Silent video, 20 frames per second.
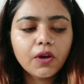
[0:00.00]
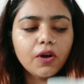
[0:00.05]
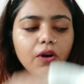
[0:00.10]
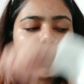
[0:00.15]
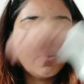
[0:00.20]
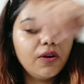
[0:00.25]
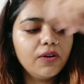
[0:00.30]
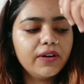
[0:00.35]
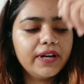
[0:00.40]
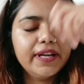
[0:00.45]

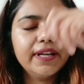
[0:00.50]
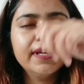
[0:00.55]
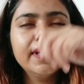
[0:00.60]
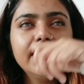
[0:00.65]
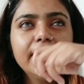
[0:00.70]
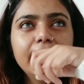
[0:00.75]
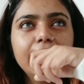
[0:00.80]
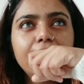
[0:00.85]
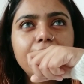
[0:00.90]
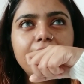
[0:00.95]
Alright,
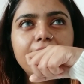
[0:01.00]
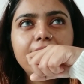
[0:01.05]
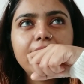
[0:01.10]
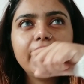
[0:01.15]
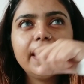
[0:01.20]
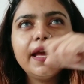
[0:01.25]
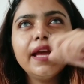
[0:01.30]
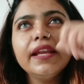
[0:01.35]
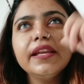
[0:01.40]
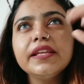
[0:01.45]

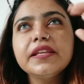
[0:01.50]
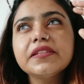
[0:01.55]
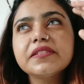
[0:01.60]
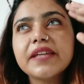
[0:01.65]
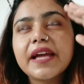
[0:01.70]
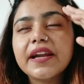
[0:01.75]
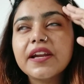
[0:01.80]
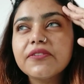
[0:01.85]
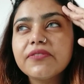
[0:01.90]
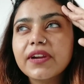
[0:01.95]
any
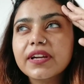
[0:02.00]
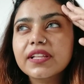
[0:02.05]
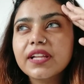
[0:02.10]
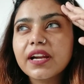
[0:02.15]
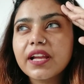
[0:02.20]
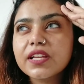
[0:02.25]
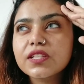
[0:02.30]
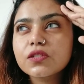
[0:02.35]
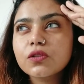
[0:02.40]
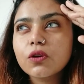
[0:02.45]
side effect
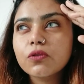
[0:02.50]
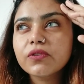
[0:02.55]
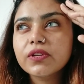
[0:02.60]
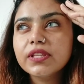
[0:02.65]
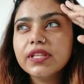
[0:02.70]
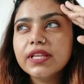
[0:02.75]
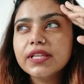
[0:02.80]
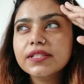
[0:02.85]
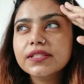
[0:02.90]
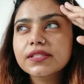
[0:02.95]
that I saw
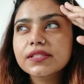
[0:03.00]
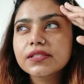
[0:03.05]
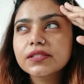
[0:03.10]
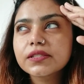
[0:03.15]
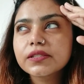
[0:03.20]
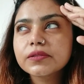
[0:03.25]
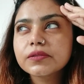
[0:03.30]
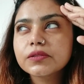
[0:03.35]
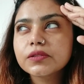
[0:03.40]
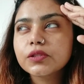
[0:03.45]
with this?
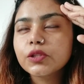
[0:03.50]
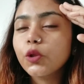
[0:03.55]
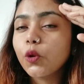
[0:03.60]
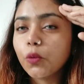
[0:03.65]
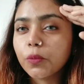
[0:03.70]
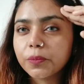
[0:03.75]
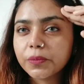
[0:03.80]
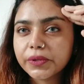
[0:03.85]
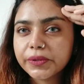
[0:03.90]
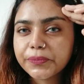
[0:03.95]

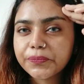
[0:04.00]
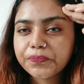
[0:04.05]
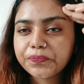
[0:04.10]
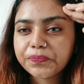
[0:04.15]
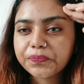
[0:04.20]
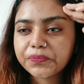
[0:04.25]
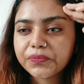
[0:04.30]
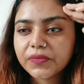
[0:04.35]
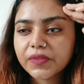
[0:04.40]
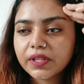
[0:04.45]
No.
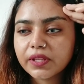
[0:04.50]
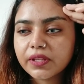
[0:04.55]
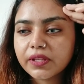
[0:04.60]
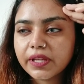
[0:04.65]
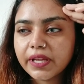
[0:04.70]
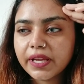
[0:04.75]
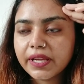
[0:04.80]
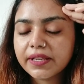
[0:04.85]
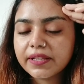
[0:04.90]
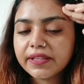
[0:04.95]

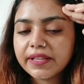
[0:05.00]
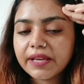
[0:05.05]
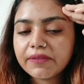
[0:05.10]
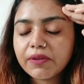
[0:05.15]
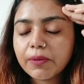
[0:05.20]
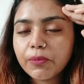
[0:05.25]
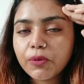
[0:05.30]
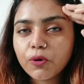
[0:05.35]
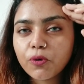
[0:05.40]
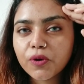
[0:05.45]
It
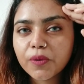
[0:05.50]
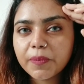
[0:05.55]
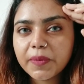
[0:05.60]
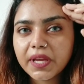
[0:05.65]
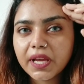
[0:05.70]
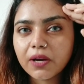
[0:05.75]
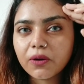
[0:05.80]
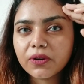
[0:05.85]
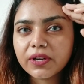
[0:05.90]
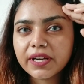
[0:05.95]
never broke
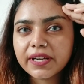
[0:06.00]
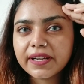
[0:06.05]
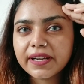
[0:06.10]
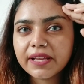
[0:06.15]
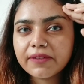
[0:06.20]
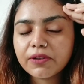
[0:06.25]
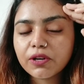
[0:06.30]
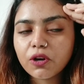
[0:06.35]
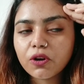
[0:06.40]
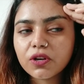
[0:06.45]
me out, it
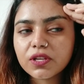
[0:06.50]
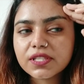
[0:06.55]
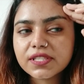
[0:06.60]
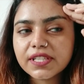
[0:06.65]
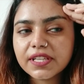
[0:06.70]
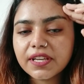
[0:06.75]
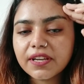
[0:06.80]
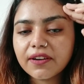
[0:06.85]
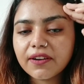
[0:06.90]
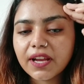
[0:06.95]
never caused
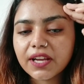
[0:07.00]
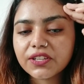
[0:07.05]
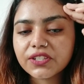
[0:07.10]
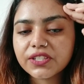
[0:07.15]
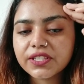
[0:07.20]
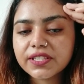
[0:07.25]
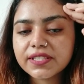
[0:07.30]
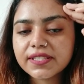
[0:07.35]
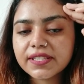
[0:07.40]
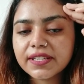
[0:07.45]
any
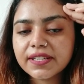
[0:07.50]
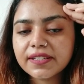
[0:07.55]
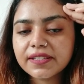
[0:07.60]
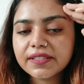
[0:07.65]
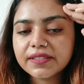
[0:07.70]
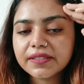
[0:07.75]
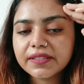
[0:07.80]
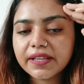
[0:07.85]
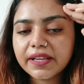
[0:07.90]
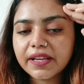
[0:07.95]
rashes.
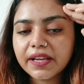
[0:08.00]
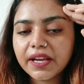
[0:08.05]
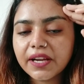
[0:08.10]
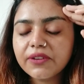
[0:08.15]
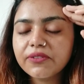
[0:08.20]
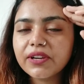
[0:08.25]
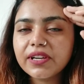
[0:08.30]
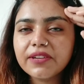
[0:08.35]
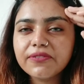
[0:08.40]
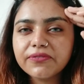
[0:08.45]

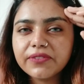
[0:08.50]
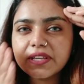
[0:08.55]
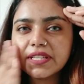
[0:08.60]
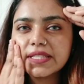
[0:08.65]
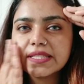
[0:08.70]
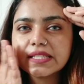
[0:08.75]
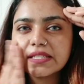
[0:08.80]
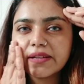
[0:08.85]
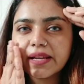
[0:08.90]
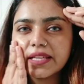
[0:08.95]
It really
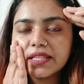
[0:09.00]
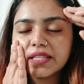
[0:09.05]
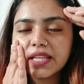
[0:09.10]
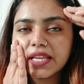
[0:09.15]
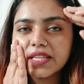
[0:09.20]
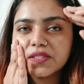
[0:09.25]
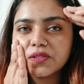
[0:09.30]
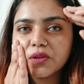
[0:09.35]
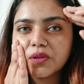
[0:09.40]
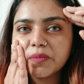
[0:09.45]
feels right,
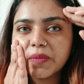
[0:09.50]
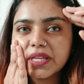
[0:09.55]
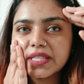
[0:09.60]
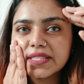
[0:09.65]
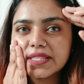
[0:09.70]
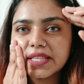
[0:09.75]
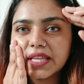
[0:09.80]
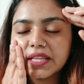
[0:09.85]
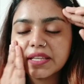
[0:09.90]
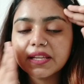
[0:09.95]
nice on my
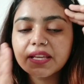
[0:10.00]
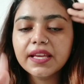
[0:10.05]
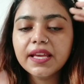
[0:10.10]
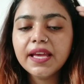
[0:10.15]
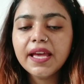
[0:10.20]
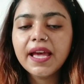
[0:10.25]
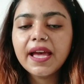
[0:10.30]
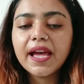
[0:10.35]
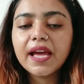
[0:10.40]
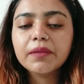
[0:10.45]
skin.
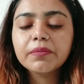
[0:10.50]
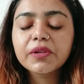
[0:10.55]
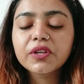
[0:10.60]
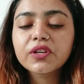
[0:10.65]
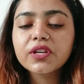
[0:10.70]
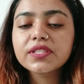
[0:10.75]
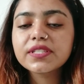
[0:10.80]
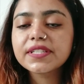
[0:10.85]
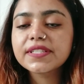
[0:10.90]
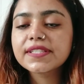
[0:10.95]
And
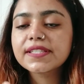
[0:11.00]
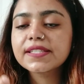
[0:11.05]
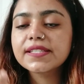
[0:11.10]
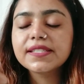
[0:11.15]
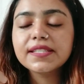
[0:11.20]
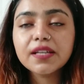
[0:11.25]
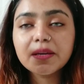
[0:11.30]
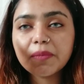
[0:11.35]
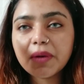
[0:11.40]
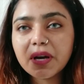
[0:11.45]
because it's
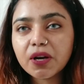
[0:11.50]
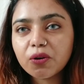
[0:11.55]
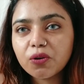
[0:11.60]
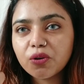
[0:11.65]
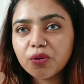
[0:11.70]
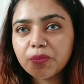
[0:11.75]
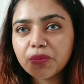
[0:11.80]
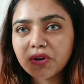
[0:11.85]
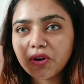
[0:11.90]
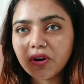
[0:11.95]

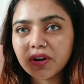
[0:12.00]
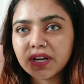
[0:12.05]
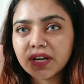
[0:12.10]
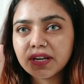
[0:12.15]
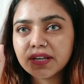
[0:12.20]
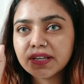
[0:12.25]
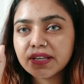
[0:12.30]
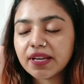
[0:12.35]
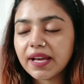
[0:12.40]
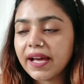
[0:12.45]
DermaCo
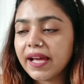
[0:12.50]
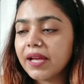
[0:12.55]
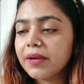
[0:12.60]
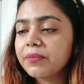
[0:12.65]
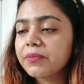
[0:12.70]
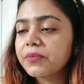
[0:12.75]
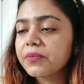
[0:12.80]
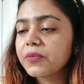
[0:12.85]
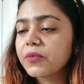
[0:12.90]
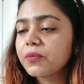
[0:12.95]
product,
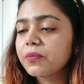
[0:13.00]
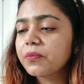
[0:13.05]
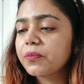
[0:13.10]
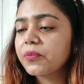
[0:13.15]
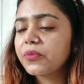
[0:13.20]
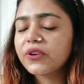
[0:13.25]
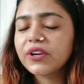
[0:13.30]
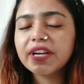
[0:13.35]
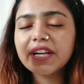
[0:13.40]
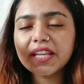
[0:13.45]
I'm
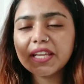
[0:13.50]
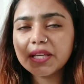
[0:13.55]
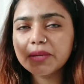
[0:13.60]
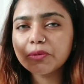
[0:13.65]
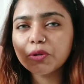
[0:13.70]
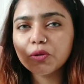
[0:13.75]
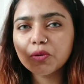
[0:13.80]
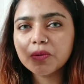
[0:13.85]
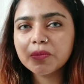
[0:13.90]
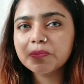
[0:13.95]
pretty,
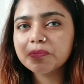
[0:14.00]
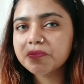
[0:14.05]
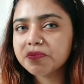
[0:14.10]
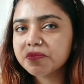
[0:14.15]
you know,